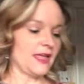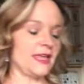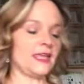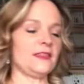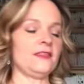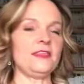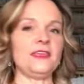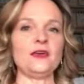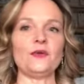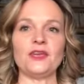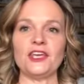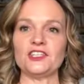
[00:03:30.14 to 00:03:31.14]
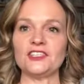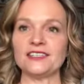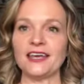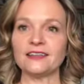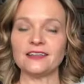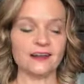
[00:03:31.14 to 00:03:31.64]
In the occasions
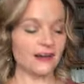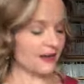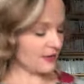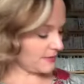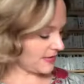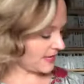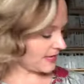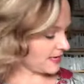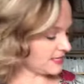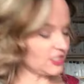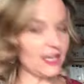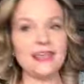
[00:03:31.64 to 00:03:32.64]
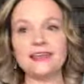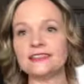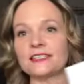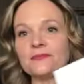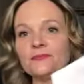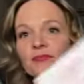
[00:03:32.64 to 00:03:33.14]
catalog on page
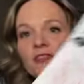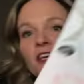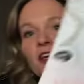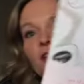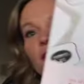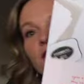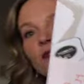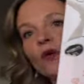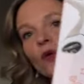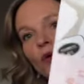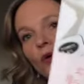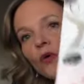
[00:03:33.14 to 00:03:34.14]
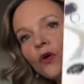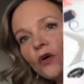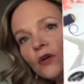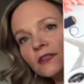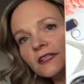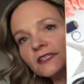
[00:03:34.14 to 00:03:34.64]
8, there is a
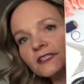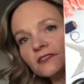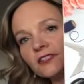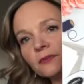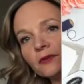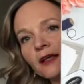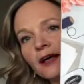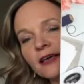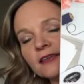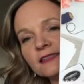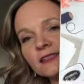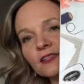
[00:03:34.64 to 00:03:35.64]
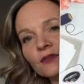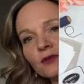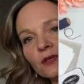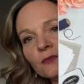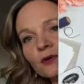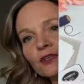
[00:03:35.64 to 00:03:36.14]
whole list of supplies that you
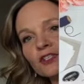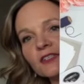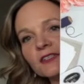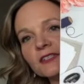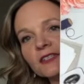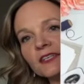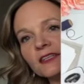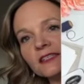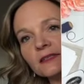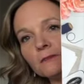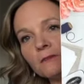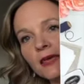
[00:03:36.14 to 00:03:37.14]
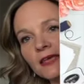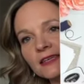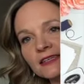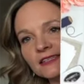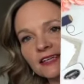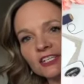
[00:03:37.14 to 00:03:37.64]
can purchase in this Make
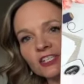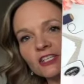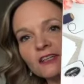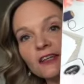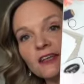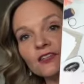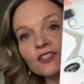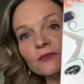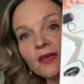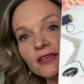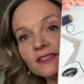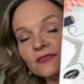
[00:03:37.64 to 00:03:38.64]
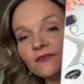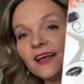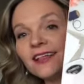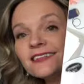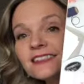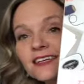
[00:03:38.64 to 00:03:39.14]
It section to make some
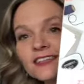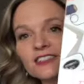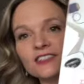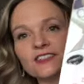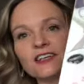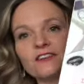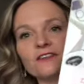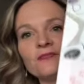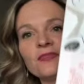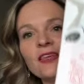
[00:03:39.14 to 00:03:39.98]
Valentine's stuff.